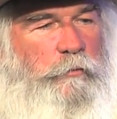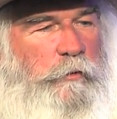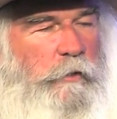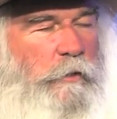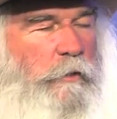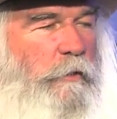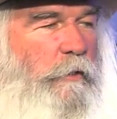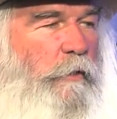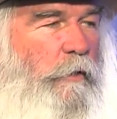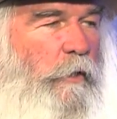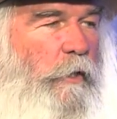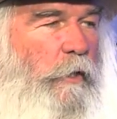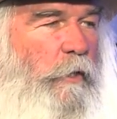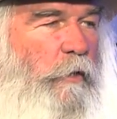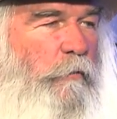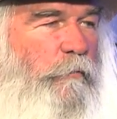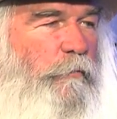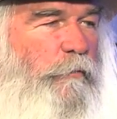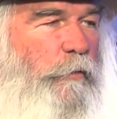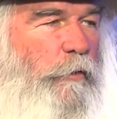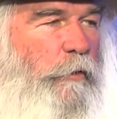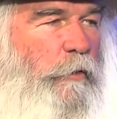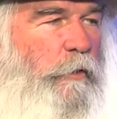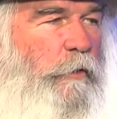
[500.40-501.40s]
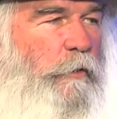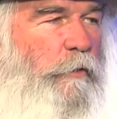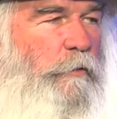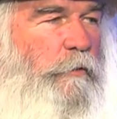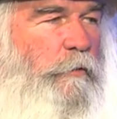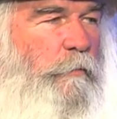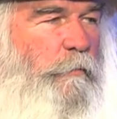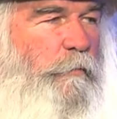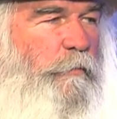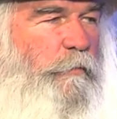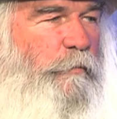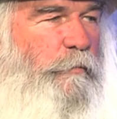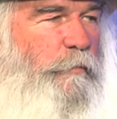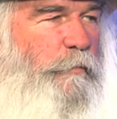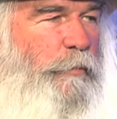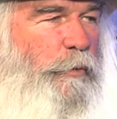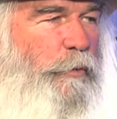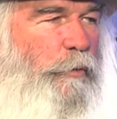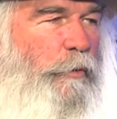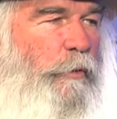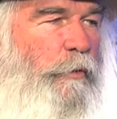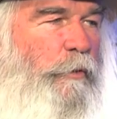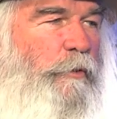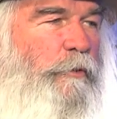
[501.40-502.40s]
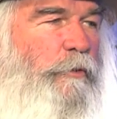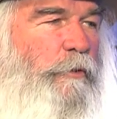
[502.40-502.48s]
really a lot of fun to pull the